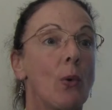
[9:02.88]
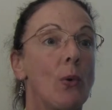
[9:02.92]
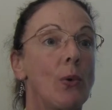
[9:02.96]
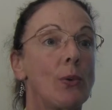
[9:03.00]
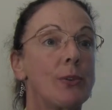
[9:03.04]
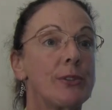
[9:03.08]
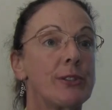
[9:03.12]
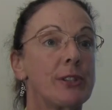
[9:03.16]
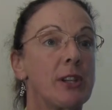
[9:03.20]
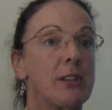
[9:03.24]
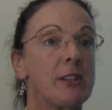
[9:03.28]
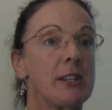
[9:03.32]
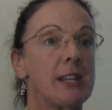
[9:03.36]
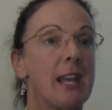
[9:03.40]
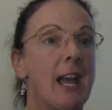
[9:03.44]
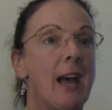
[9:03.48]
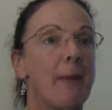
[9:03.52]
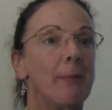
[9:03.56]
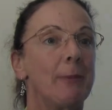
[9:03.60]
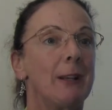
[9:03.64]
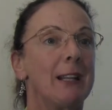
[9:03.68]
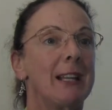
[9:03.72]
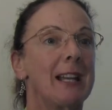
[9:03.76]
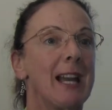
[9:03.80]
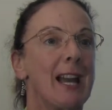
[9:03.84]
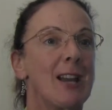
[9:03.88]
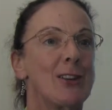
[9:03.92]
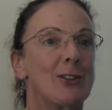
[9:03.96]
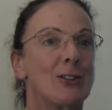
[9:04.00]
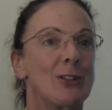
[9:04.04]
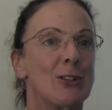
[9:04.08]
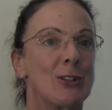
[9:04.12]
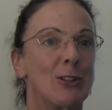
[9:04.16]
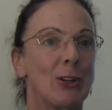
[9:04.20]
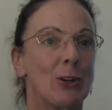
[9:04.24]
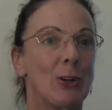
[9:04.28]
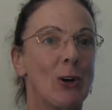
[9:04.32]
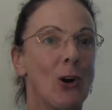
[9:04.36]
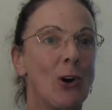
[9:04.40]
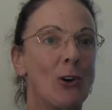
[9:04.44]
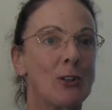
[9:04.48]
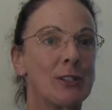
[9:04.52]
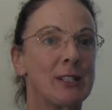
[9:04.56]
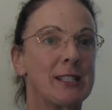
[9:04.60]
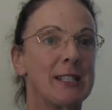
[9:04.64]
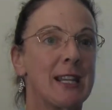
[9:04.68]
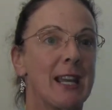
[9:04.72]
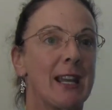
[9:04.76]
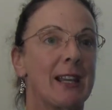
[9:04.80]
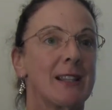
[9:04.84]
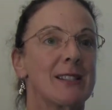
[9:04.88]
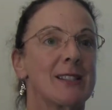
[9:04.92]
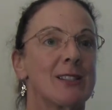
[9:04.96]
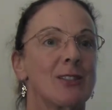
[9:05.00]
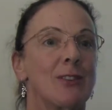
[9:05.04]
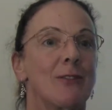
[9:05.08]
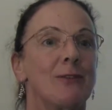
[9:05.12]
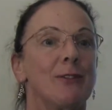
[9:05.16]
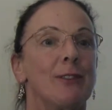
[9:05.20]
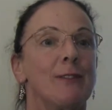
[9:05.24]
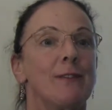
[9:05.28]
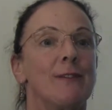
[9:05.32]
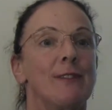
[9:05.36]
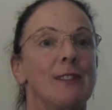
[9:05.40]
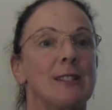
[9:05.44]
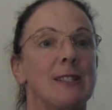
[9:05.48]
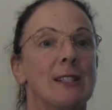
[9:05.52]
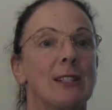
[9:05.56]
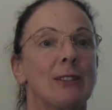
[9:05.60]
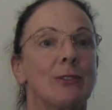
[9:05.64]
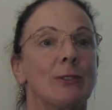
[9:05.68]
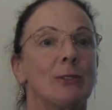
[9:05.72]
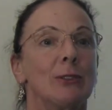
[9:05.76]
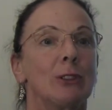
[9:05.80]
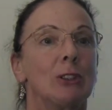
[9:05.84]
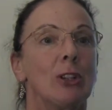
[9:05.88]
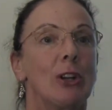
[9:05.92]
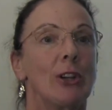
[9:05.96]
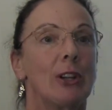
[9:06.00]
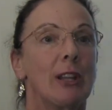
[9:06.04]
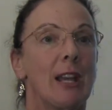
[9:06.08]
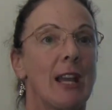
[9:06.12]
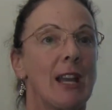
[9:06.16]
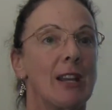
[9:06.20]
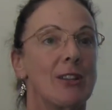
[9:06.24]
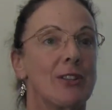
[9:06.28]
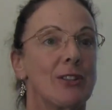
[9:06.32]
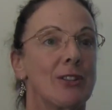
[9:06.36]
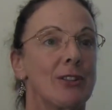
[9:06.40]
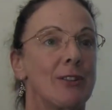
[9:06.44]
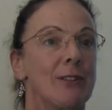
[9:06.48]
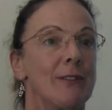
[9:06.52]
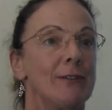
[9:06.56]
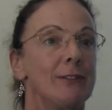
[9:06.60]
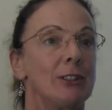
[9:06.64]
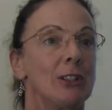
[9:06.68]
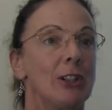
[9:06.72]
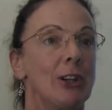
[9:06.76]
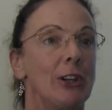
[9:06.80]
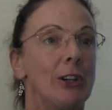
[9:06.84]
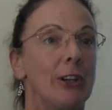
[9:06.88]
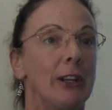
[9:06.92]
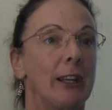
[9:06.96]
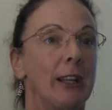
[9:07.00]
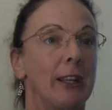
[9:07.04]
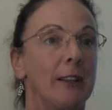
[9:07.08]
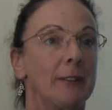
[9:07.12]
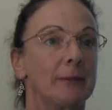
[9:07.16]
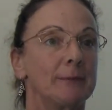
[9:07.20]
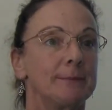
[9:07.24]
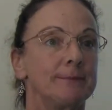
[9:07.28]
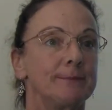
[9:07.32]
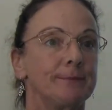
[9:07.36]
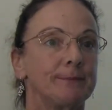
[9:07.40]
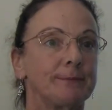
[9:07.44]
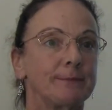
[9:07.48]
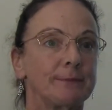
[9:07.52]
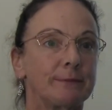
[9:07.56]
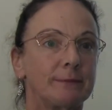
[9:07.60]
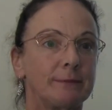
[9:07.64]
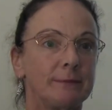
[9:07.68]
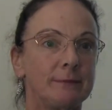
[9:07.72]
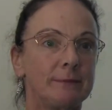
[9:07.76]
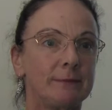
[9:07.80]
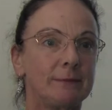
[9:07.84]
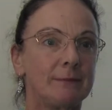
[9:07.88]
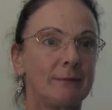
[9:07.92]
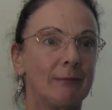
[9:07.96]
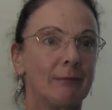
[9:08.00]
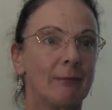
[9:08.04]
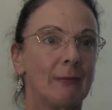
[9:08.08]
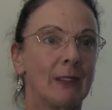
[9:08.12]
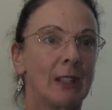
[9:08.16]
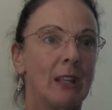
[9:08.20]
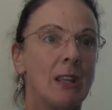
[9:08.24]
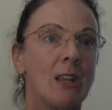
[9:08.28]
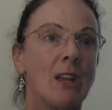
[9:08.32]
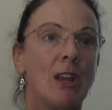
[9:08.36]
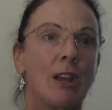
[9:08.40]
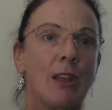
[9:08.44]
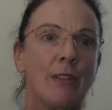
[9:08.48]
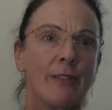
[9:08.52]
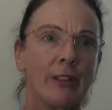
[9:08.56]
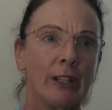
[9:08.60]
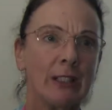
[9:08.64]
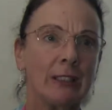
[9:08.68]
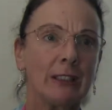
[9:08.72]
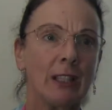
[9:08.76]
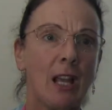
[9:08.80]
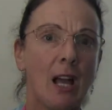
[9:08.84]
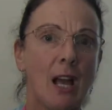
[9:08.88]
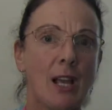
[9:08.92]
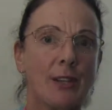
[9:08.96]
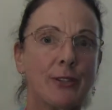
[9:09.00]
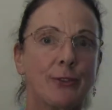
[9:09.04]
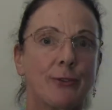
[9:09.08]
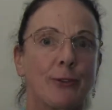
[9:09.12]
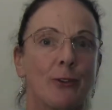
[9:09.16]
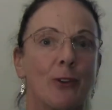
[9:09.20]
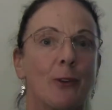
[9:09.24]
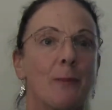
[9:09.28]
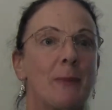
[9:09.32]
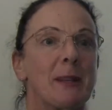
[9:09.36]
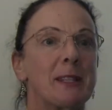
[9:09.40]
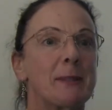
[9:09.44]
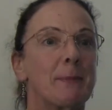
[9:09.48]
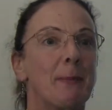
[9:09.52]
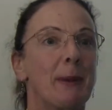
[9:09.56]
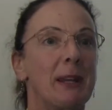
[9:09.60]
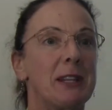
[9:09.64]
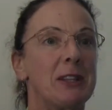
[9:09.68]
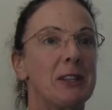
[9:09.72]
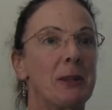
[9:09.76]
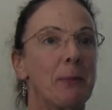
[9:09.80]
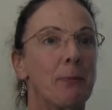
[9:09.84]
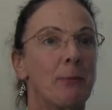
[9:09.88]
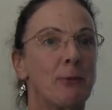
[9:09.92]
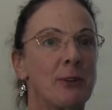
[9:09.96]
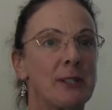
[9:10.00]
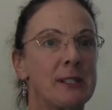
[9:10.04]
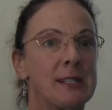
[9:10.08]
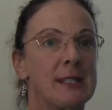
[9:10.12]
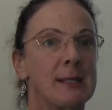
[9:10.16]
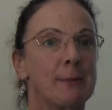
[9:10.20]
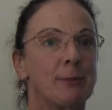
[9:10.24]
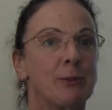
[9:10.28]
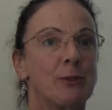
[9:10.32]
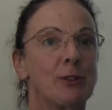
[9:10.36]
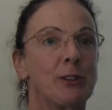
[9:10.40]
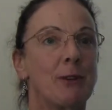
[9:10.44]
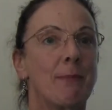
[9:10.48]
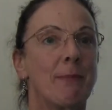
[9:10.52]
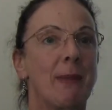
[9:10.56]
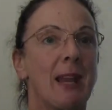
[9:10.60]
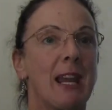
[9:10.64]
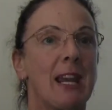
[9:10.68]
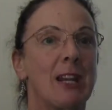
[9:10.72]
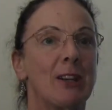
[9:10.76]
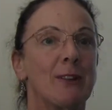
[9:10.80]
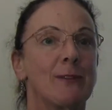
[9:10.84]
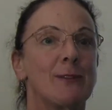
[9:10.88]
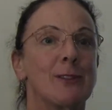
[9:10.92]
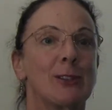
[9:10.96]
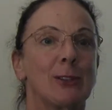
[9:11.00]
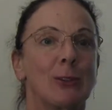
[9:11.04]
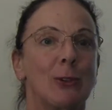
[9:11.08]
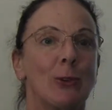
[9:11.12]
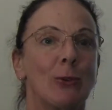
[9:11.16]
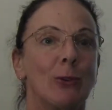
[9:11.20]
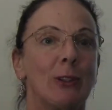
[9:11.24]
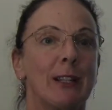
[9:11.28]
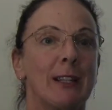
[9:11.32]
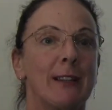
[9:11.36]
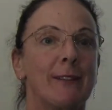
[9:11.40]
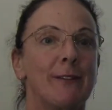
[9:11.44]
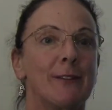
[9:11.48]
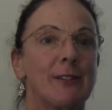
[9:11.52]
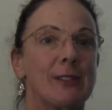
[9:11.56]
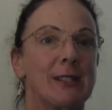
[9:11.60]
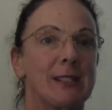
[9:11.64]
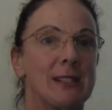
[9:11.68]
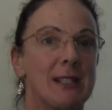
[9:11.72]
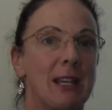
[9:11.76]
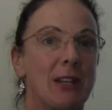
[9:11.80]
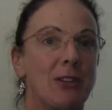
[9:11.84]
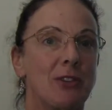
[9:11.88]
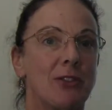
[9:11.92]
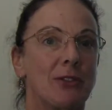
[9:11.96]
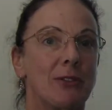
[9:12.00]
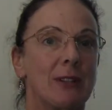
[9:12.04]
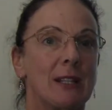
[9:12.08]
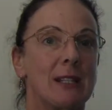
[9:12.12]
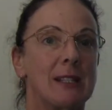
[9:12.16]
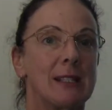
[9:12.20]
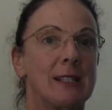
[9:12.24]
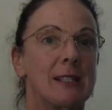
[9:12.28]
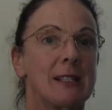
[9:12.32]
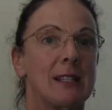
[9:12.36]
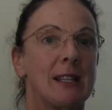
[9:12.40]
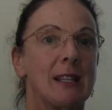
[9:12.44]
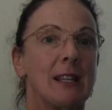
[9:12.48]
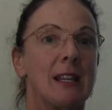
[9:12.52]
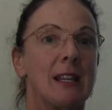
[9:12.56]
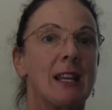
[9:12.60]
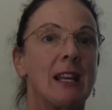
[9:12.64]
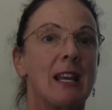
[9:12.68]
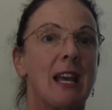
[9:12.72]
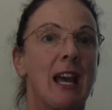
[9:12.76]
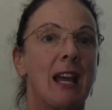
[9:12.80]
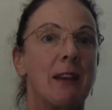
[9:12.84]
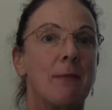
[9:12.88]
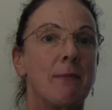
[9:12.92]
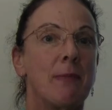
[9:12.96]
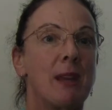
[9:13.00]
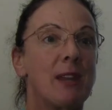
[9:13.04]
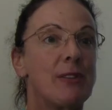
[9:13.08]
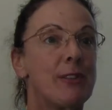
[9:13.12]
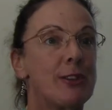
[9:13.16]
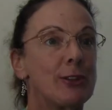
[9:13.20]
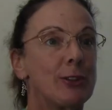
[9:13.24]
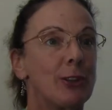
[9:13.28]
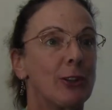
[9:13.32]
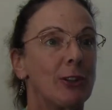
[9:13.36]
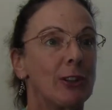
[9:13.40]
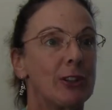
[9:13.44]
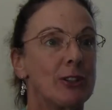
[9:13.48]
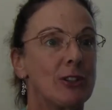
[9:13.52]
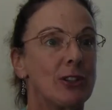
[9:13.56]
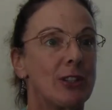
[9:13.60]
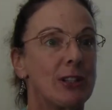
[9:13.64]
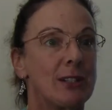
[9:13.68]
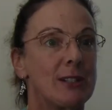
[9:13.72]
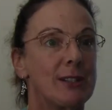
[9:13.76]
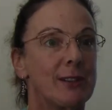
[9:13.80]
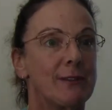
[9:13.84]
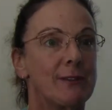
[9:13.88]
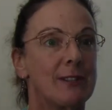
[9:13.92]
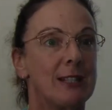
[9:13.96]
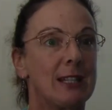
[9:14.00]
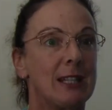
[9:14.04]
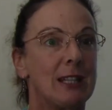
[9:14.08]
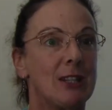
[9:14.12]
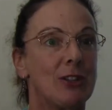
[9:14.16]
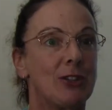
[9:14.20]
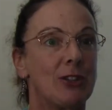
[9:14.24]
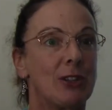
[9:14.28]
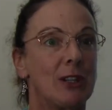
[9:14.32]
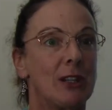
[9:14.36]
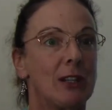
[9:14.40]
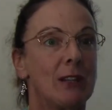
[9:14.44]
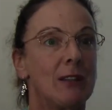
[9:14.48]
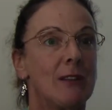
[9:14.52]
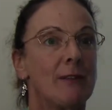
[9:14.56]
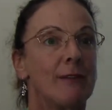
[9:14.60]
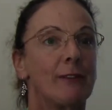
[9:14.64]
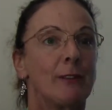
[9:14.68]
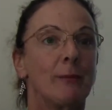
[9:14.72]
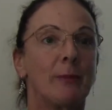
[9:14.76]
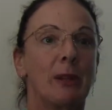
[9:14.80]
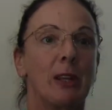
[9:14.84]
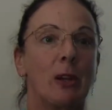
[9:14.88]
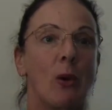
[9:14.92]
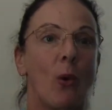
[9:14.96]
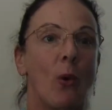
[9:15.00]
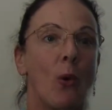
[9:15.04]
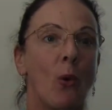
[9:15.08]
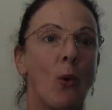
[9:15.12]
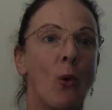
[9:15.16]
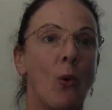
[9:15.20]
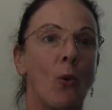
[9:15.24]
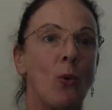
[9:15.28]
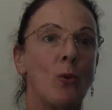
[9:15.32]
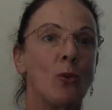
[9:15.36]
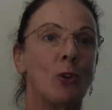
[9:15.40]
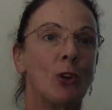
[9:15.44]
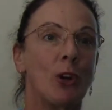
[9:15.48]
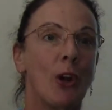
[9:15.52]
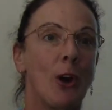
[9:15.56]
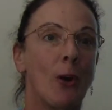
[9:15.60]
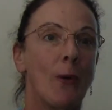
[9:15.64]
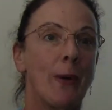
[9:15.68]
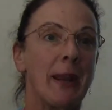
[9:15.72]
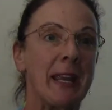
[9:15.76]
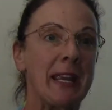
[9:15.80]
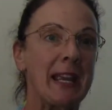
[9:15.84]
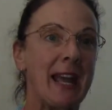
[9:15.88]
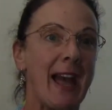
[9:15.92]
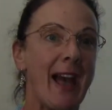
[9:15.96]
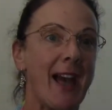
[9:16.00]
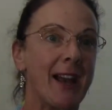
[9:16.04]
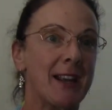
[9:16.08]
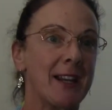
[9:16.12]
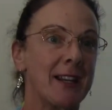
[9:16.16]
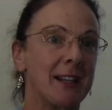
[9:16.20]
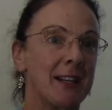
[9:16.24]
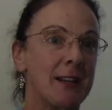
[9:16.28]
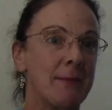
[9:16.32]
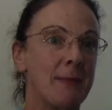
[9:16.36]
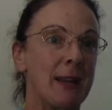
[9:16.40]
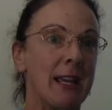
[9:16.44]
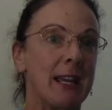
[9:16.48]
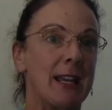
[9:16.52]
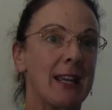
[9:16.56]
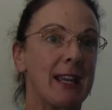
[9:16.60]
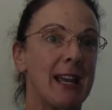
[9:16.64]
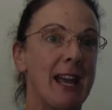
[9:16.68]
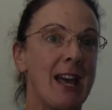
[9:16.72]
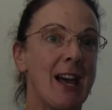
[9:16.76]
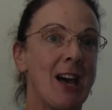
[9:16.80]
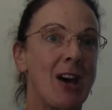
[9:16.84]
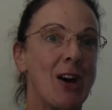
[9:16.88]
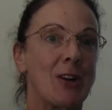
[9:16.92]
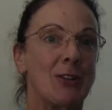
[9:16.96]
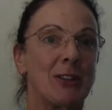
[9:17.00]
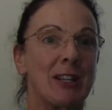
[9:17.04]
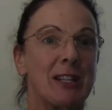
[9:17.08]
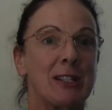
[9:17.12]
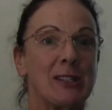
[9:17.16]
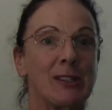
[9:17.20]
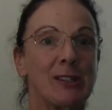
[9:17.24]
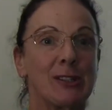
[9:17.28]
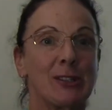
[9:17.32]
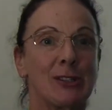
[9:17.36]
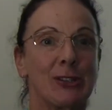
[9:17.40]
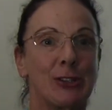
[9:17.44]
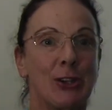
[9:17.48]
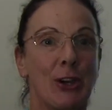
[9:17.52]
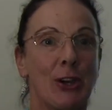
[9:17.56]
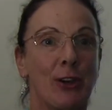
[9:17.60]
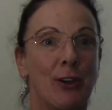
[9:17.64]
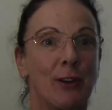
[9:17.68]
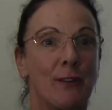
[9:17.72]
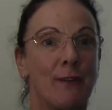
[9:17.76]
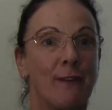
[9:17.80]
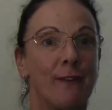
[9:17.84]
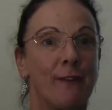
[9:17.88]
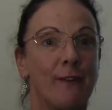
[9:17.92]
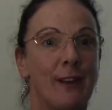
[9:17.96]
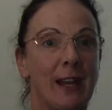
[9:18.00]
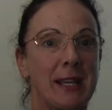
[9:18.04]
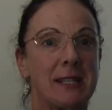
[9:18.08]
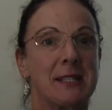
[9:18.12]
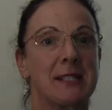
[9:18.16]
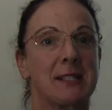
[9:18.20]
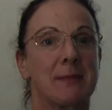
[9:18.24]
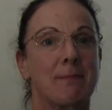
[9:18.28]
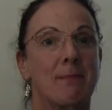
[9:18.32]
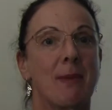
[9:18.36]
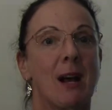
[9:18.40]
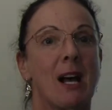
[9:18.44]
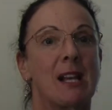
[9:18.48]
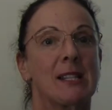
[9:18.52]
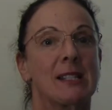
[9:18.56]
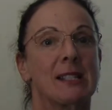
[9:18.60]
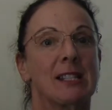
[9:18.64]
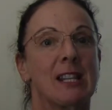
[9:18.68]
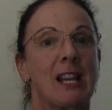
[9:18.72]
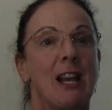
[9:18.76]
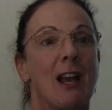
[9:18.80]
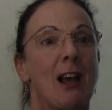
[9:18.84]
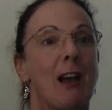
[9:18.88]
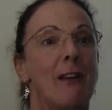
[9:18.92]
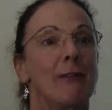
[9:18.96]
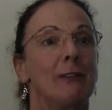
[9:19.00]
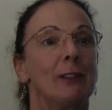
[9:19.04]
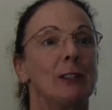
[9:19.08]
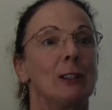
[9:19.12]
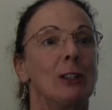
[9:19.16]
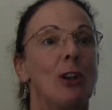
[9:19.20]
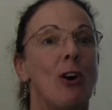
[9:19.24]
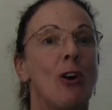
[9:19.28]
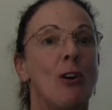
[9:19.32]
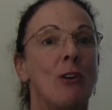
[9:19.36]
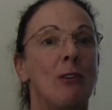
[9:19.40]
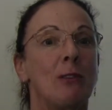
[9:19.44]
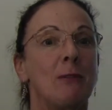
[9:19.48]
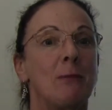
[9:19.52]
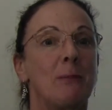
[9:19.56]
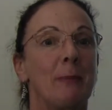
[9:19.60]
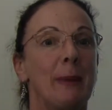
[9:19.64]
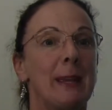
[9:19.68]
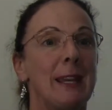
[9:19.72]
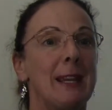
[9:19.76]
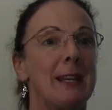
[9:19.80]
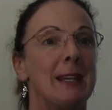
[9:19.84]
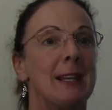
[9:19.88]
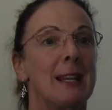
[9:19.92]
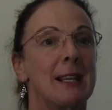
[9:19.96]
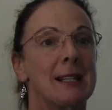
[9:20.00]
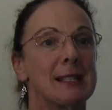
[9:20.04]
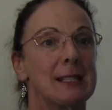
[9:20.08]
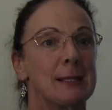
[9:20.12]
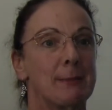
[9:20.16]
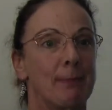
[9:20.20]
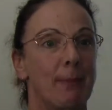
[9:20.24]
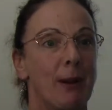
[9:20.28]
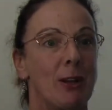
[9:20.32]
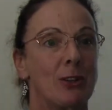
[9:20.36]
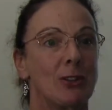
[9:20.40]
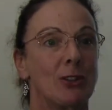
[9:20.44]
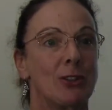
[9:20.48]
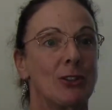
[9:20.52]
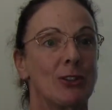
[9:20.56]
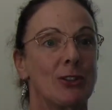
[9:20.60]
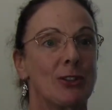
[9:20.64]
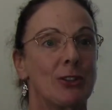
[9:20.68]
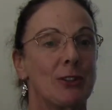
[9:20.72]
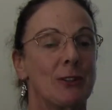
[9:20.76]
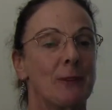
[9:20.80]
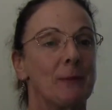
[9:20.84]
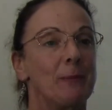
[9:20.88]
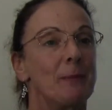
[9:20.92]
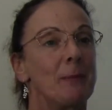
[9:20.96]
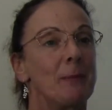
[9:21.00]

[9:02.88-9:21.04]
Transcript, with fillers: also the application to context of the physical location of learning. The classroom has been the principal domain of schooling for centuries, and methodologies of teaching from the all-knowing academic gown and stern-faced master have long been expunged.